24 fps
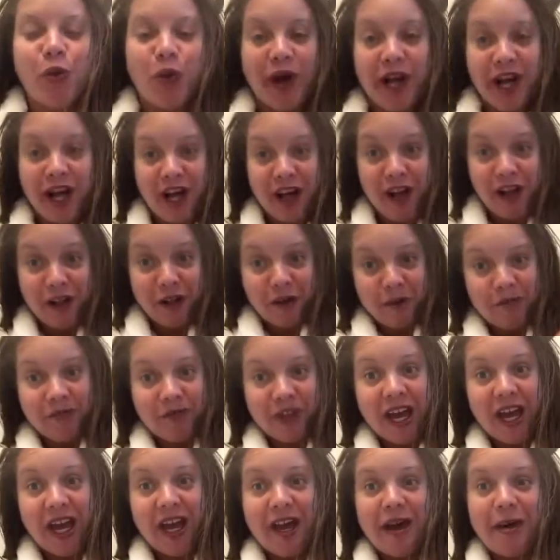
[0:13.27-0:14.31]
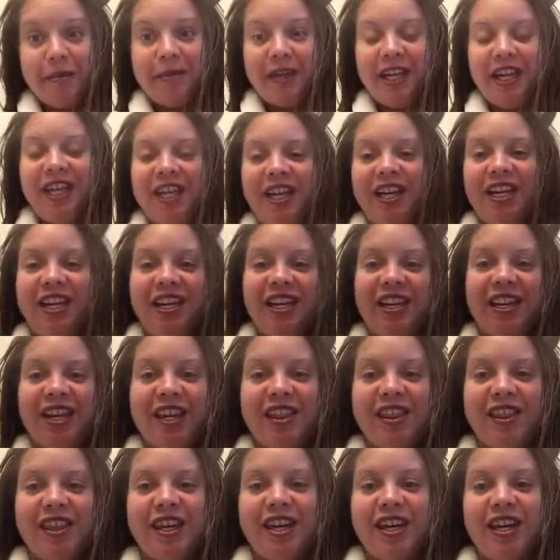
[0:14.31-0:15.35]
Well, I'm in
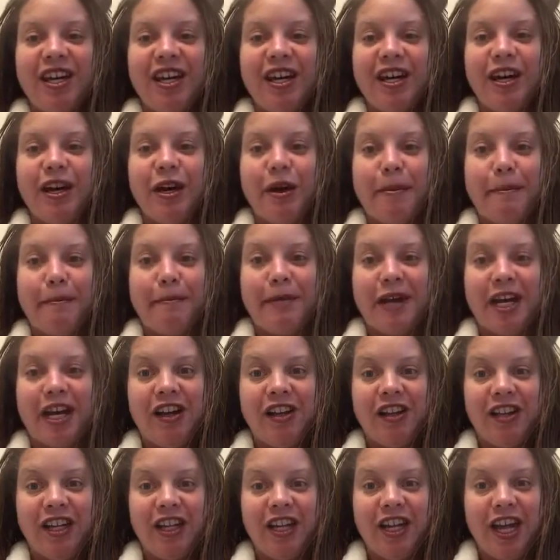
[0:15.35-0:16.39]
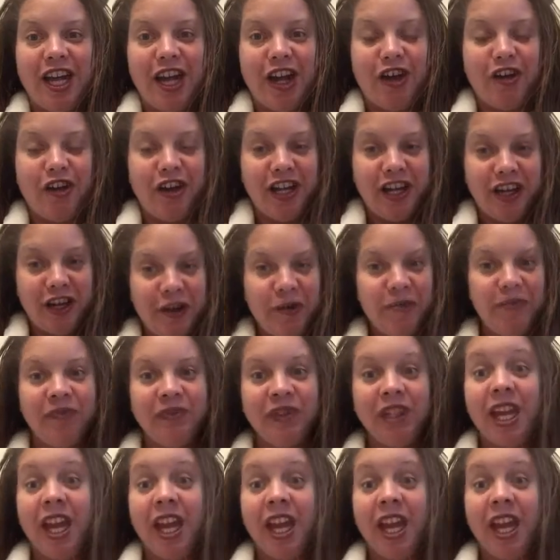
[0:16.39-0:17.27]
the Maryland area,